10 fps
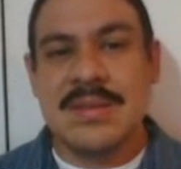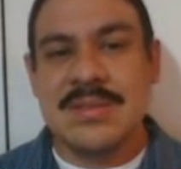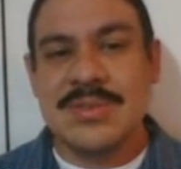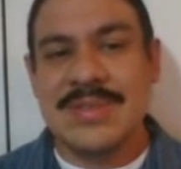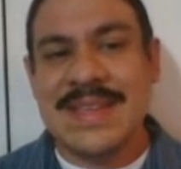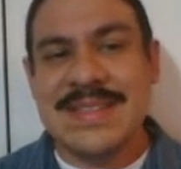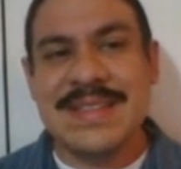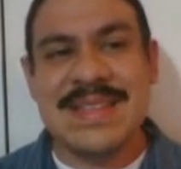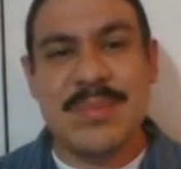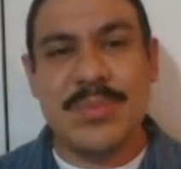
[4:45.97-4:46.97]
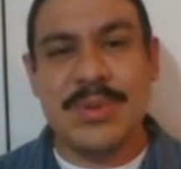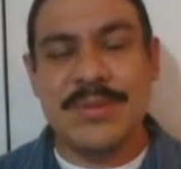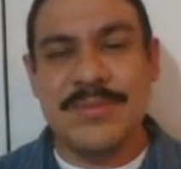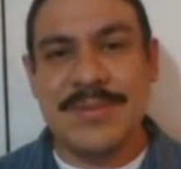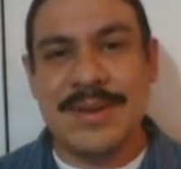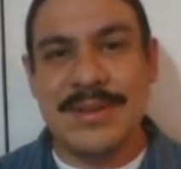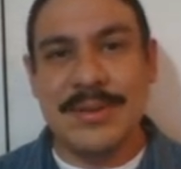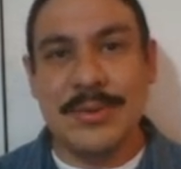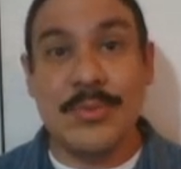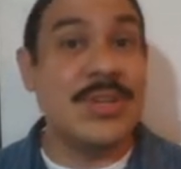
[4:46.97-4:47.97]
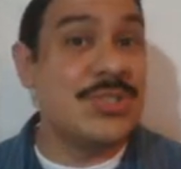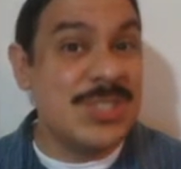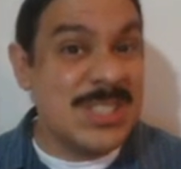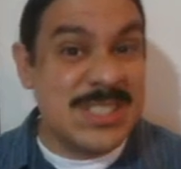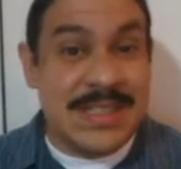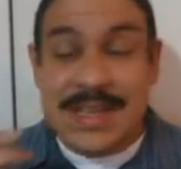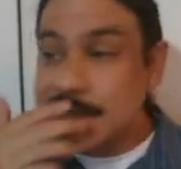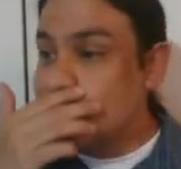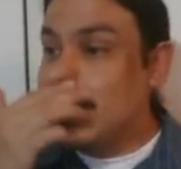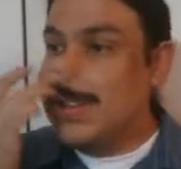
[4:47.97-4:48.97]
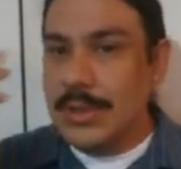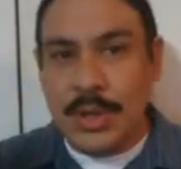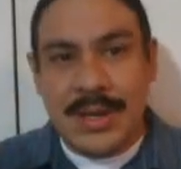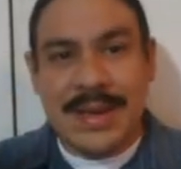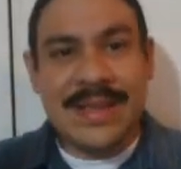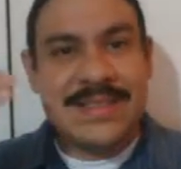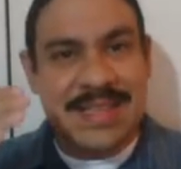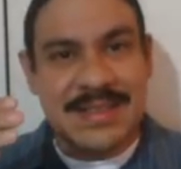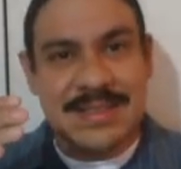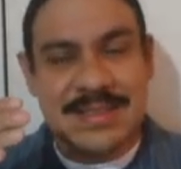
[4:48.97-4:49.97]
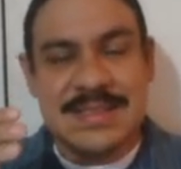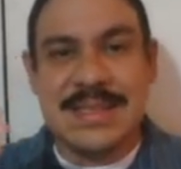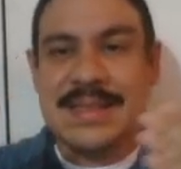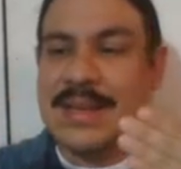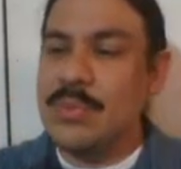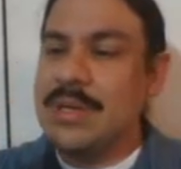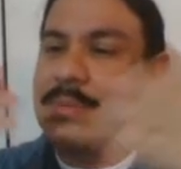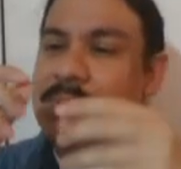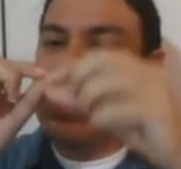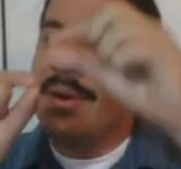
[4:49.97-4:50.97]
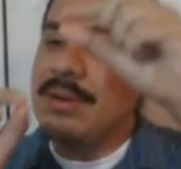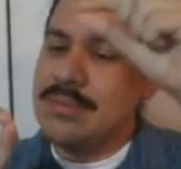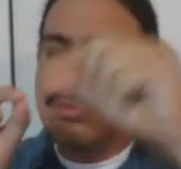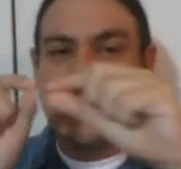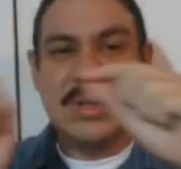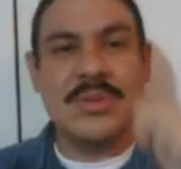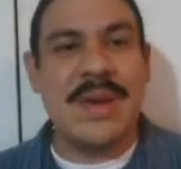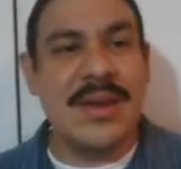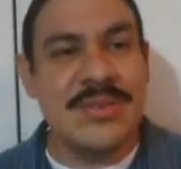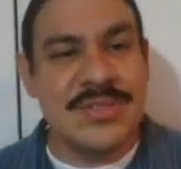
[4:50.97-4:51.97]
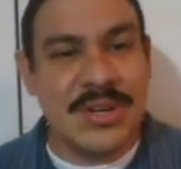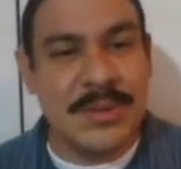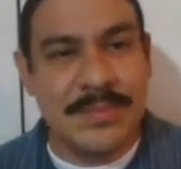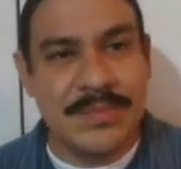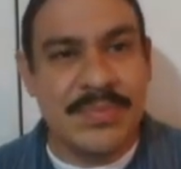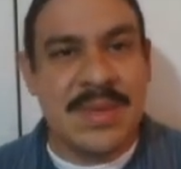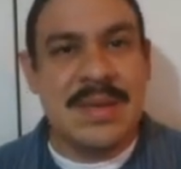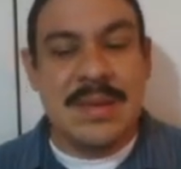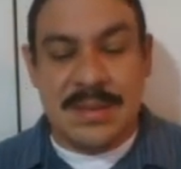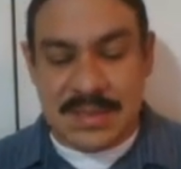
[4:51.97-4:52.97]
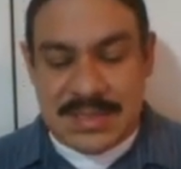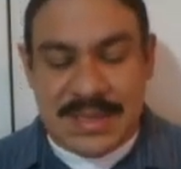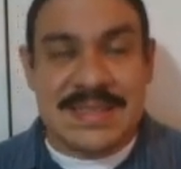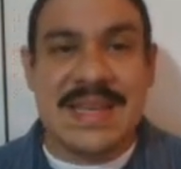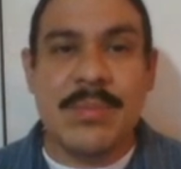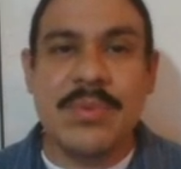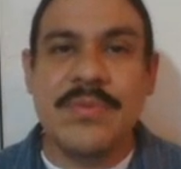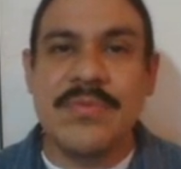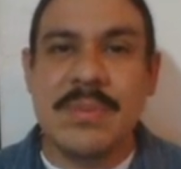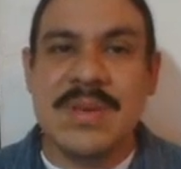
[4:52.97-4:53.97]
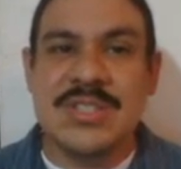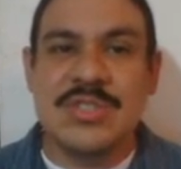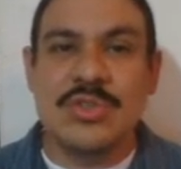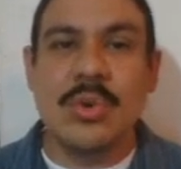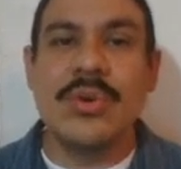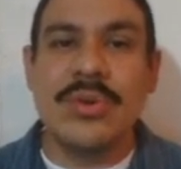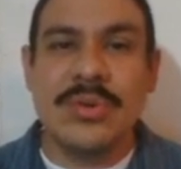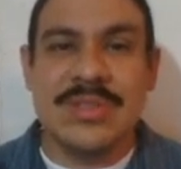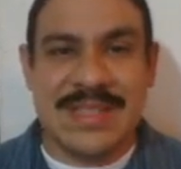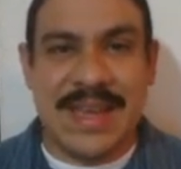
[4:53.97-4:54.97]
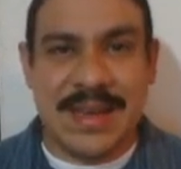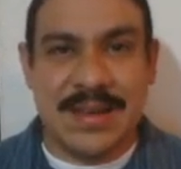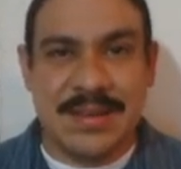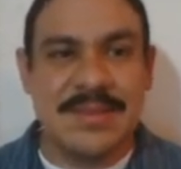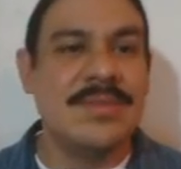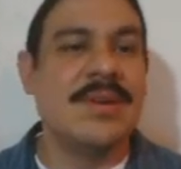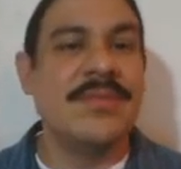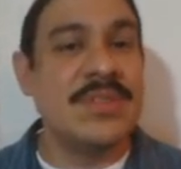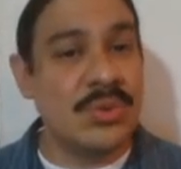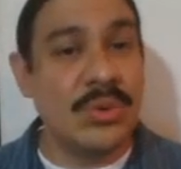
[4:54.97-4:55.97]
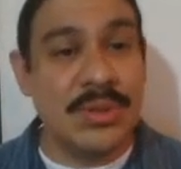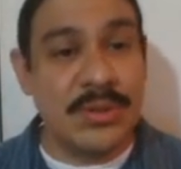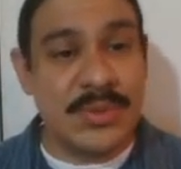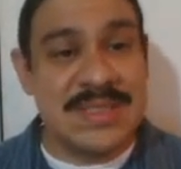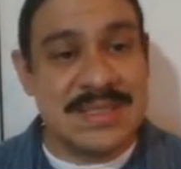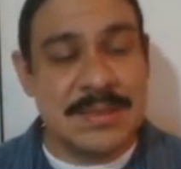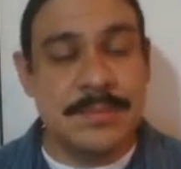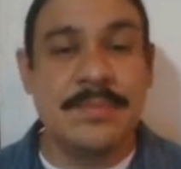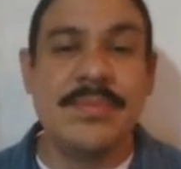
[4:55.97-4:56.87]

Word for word: So that's an example of a little question in syntax. We look at sentences and then we compare what their patterns are. This is an example from historical data of historical linguistics.